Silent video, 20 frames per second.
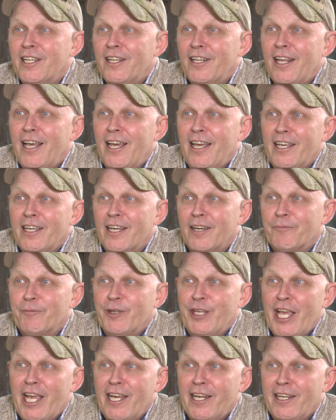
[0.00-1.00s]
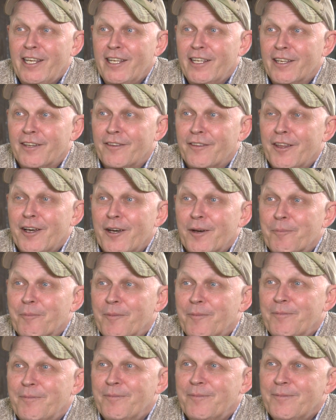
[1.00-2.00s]
a leg, I'm gaining a thumb.
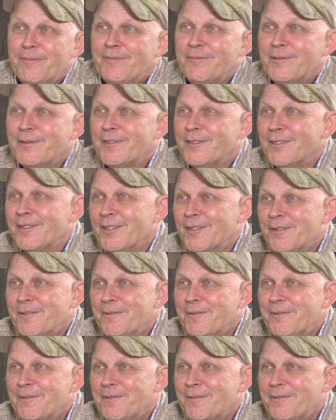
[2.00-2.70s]
So